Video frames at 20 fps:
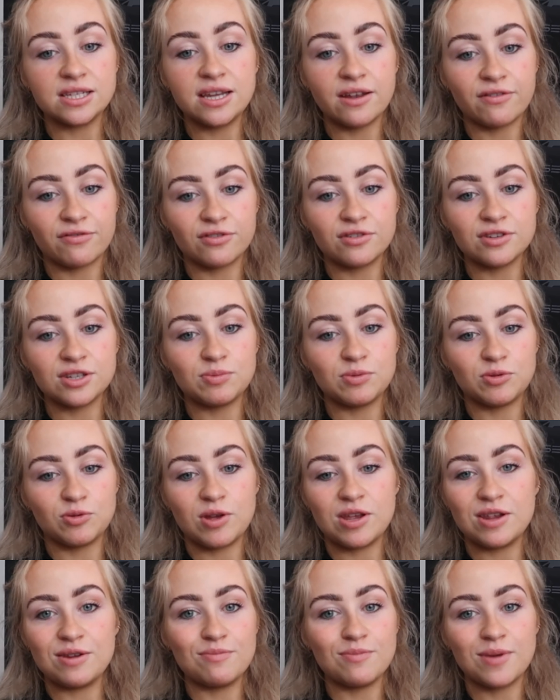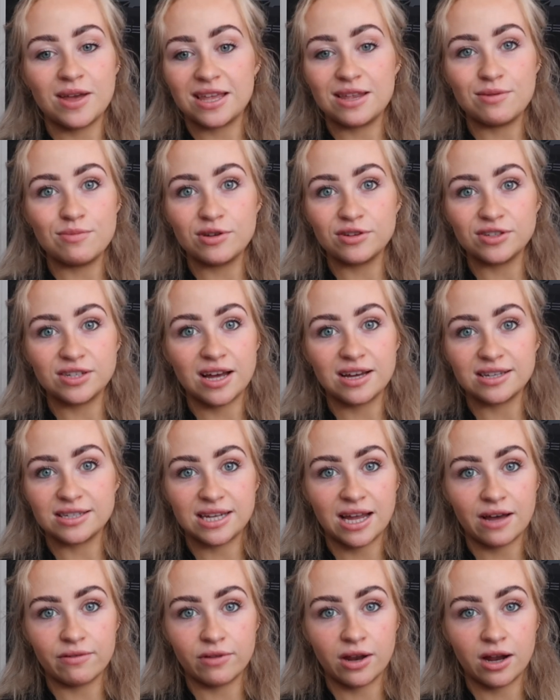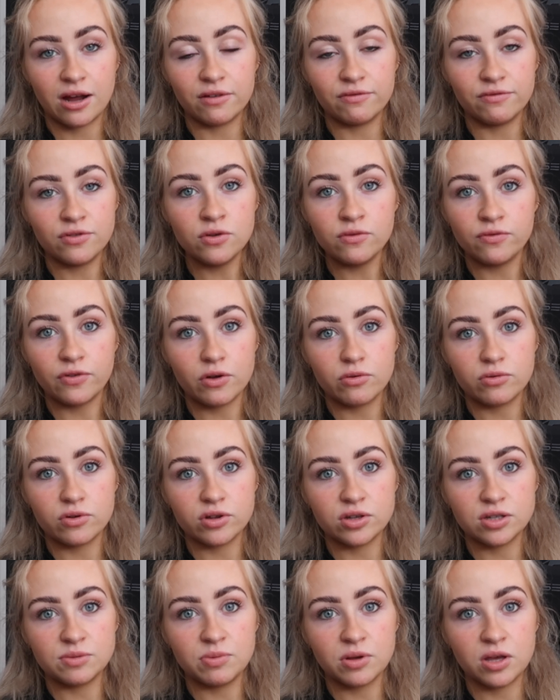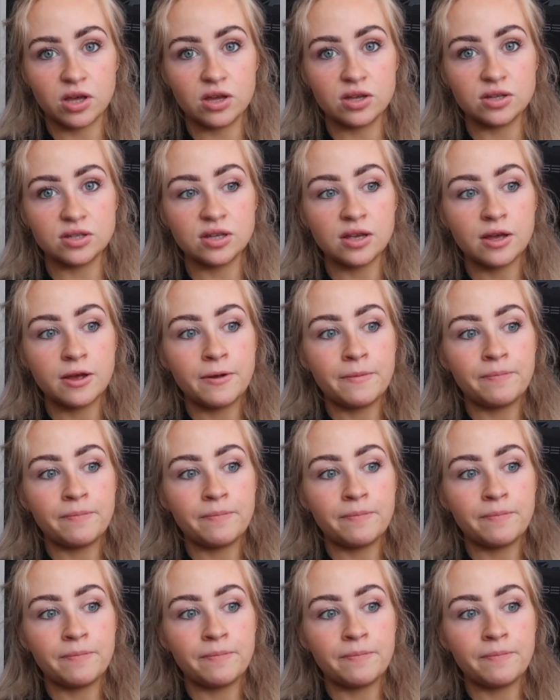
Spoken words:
a difference between making meals nice and having a high food focus, because